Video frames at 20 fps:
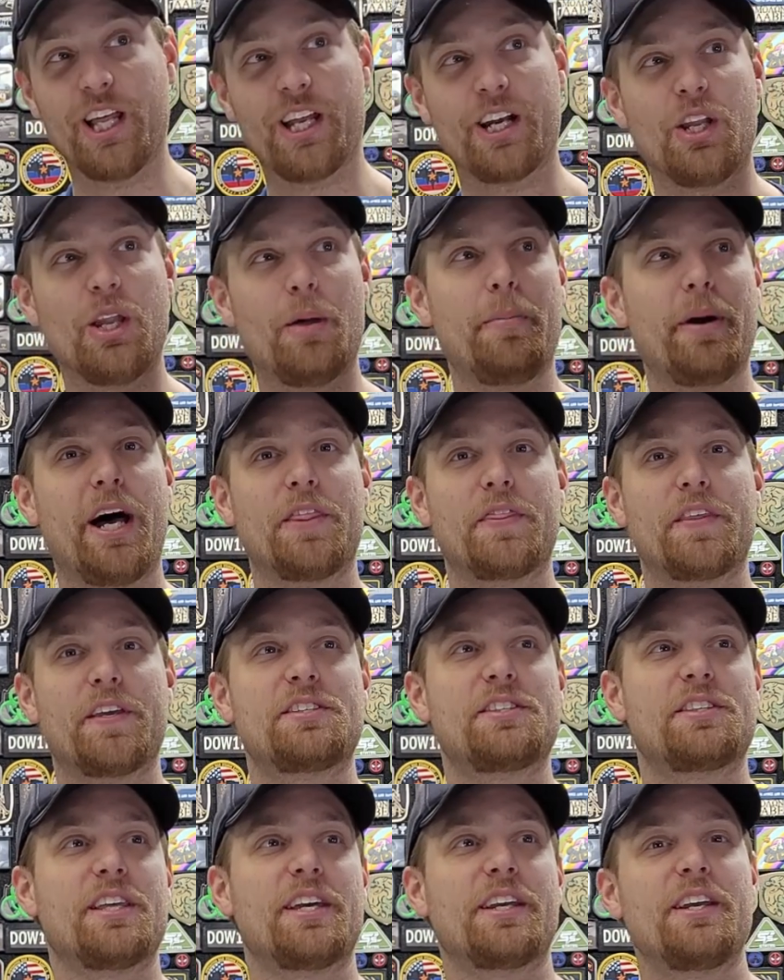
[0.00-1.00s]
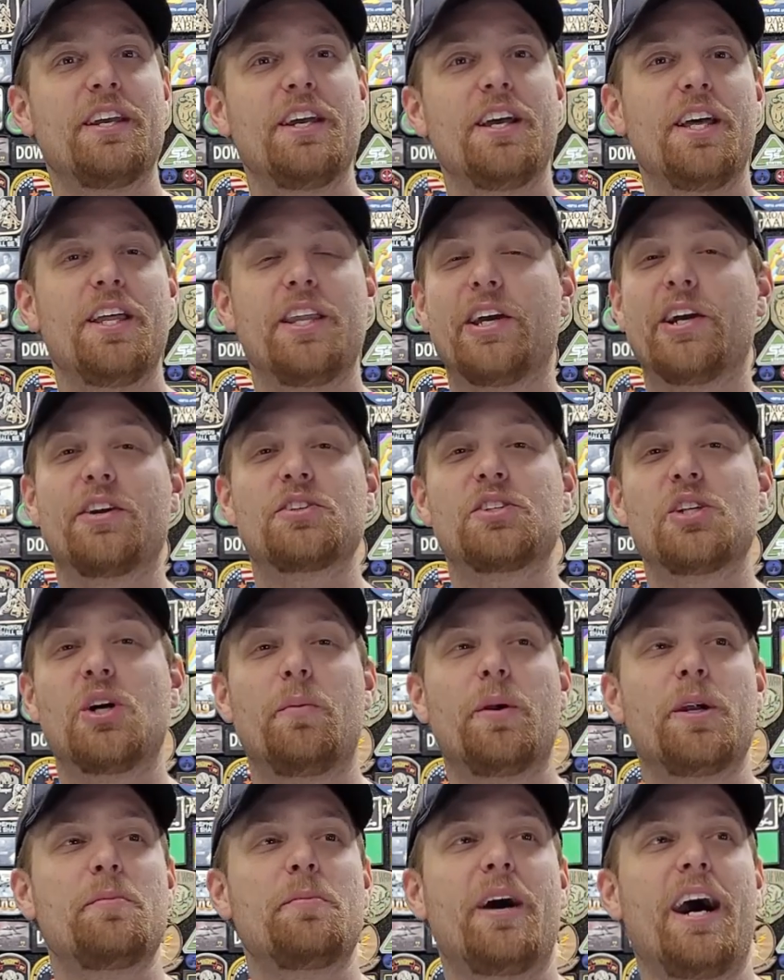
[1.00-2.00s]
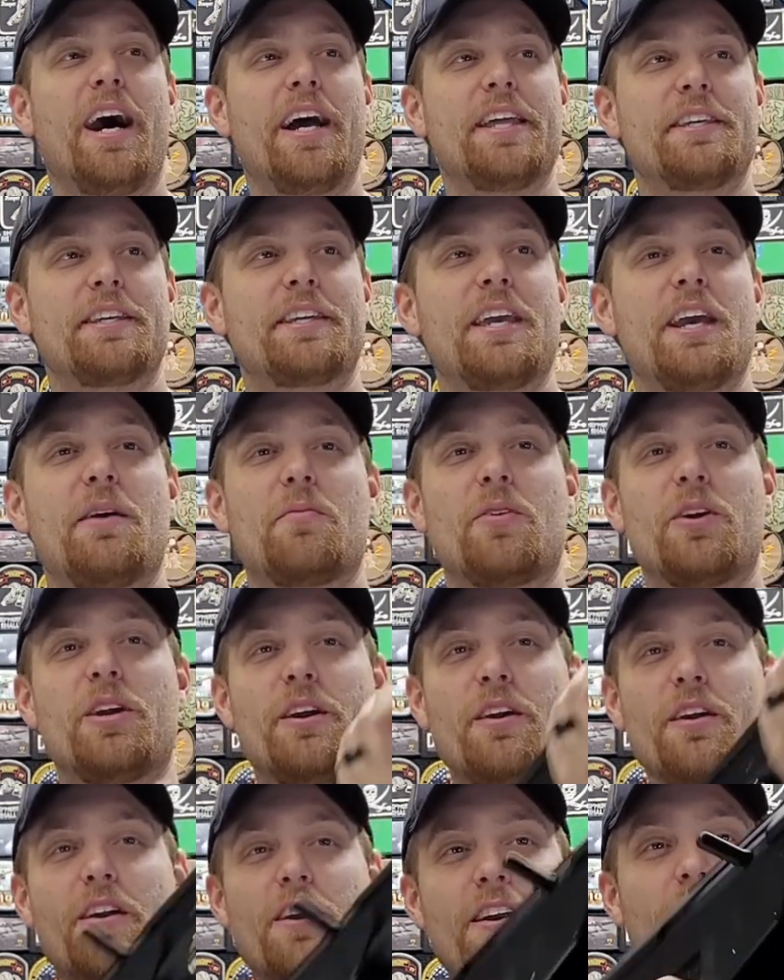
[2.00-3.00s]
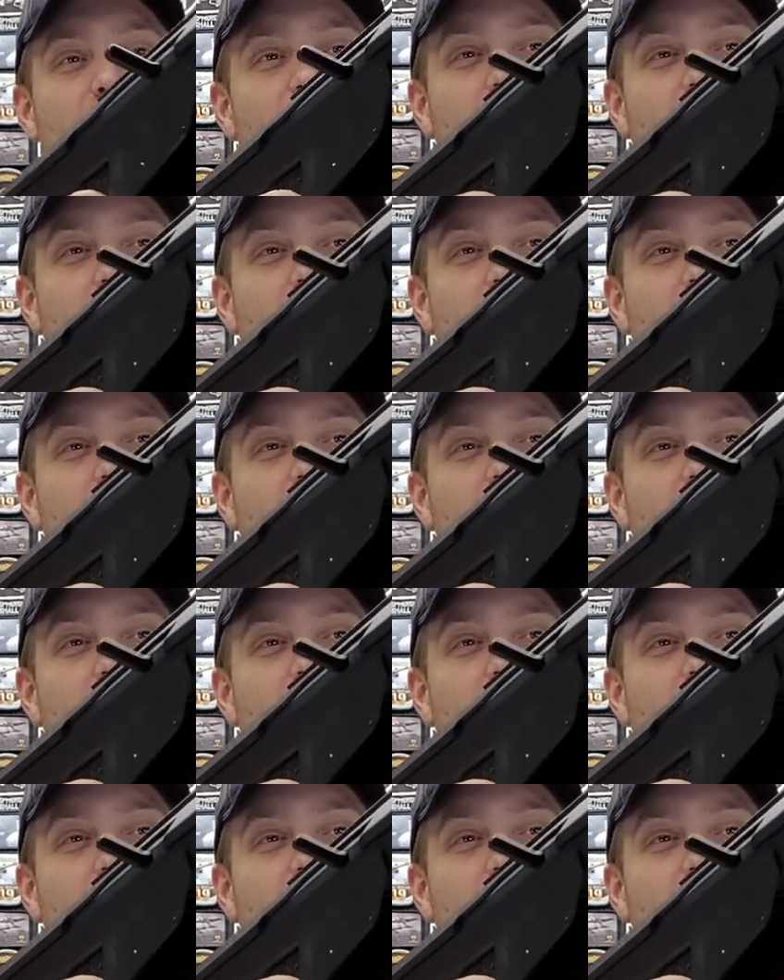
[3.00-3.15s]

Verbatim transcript: little about this thing. There is nobody behind the camera here.